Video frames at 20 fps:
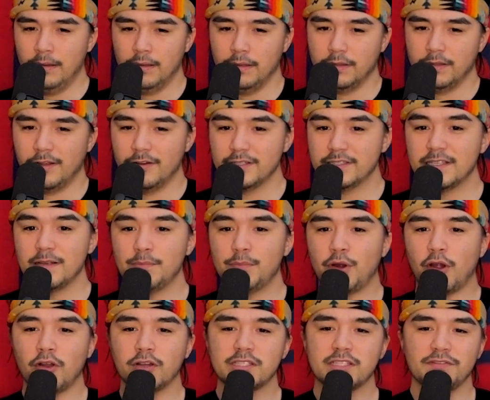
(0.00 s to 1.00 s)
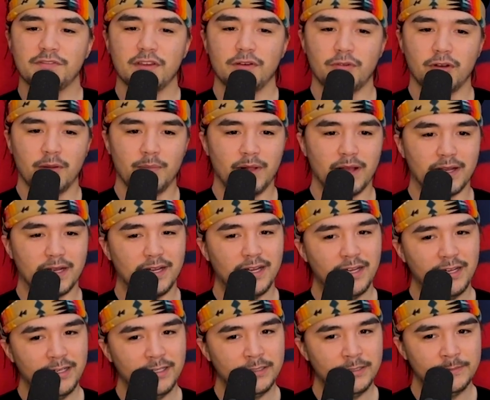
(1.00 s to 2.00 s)
there's some parts of it where I'm like,
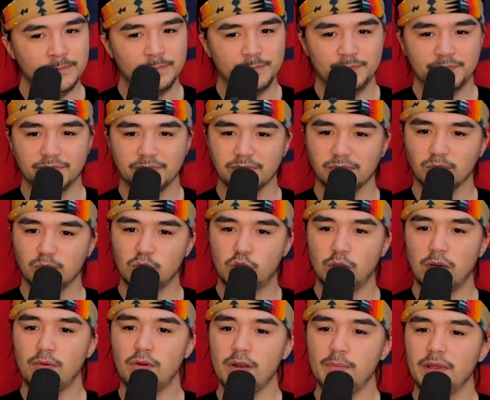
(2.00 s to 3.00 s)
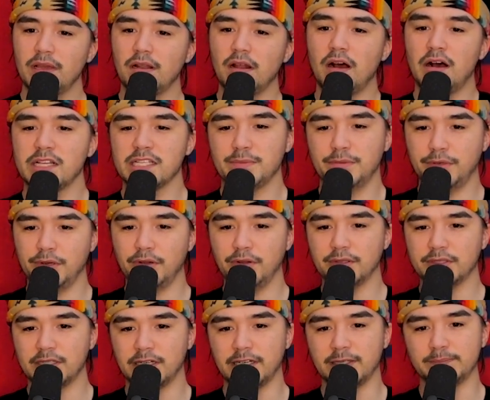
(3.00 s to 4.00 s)
do I want to be in the hospital all the
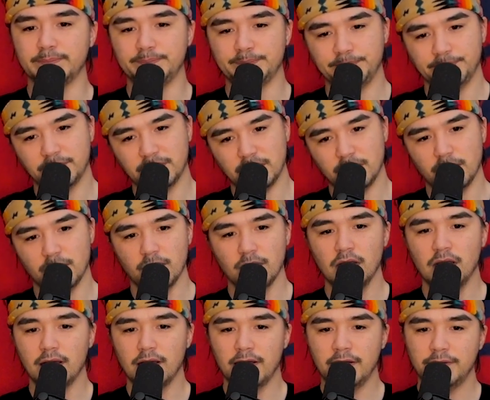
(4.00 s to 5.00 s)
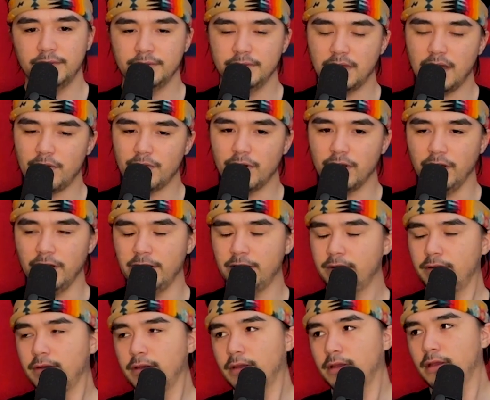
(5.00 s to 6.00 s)
time? Nah, not really.
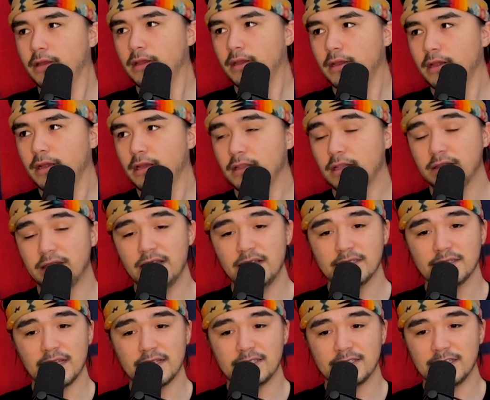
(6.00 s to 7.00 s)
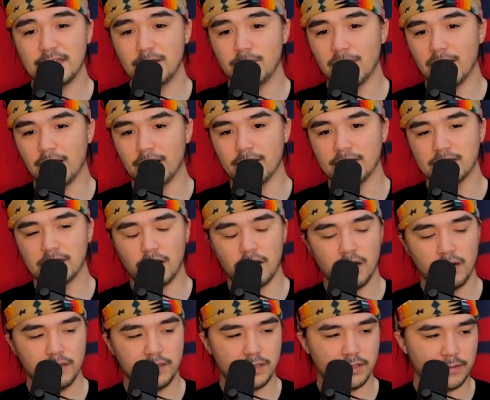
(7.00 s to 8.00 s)
And the things they see, man, it's
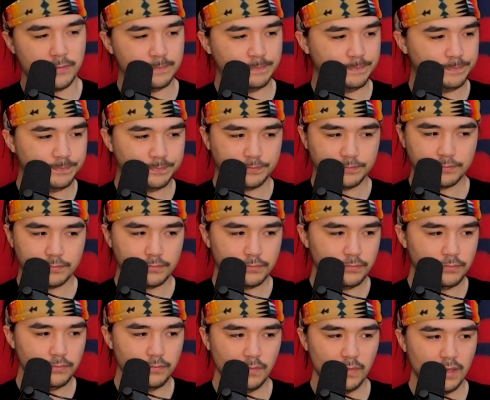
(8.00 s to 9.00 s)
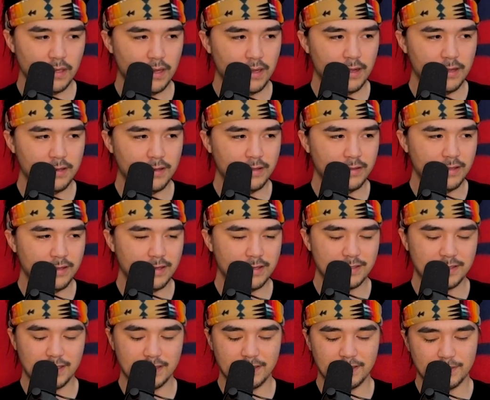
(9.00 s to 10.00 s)
hard to, I think I
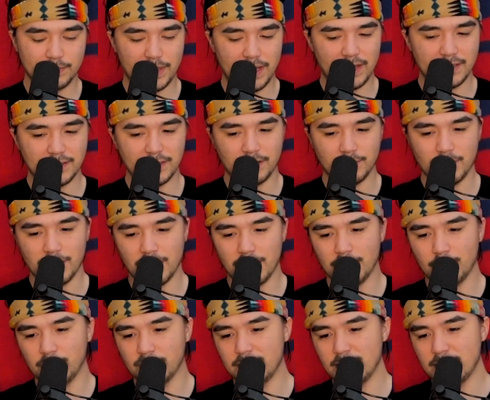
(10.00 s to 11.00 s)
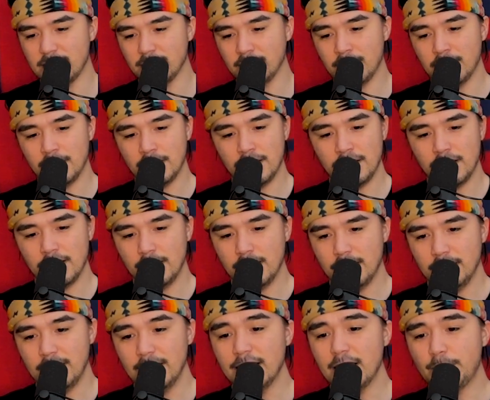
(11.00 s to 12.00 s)
said this last time, man, but they
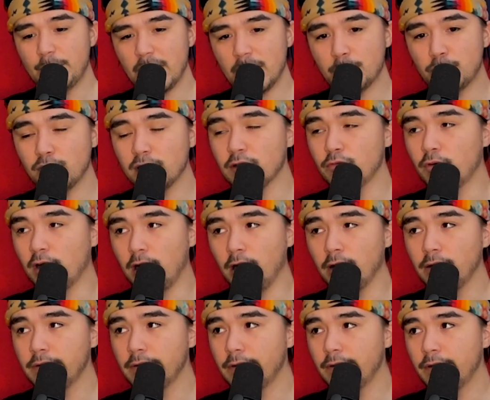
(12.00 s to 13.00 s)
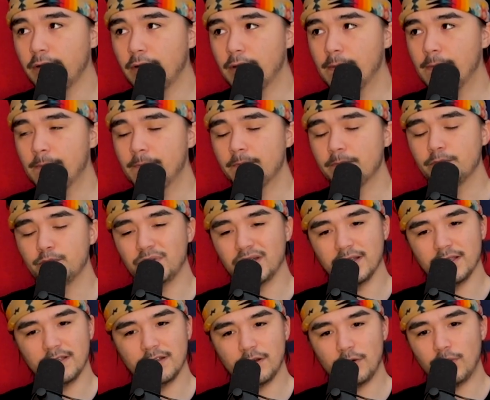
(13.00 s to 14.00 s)
get paid pretty well. But
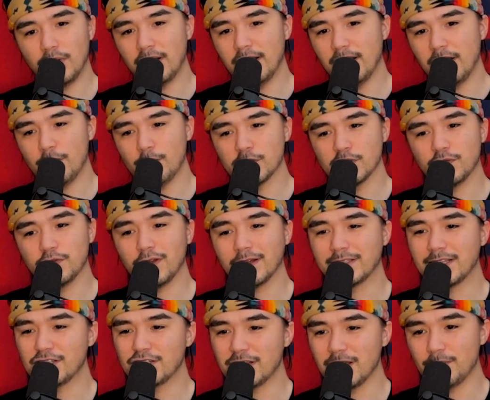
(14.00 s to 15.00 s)
you know what? I almost feel like they should get